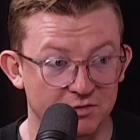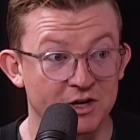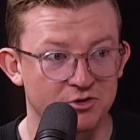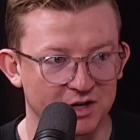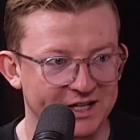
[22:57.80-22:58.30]

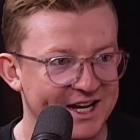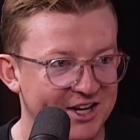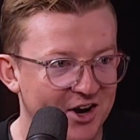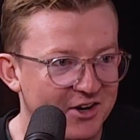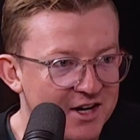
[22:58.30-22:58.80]
3 trillion. There you
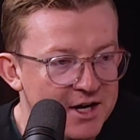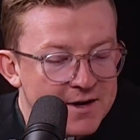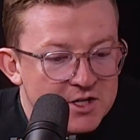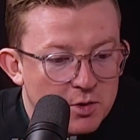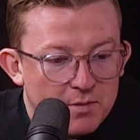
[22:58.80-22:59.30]
go.
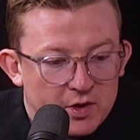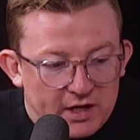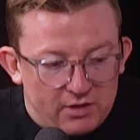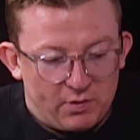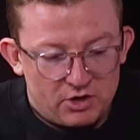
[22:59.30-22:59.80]
So I'm looking
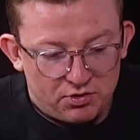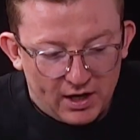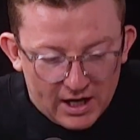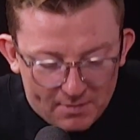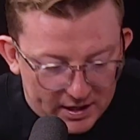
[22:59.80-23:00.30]
at 3
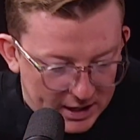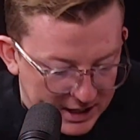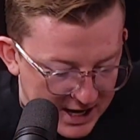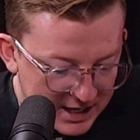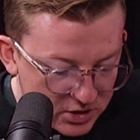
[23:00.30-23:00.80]
trillion. I'm like,
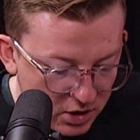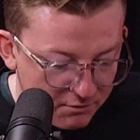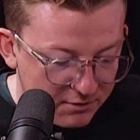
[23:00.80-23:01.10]
okay, so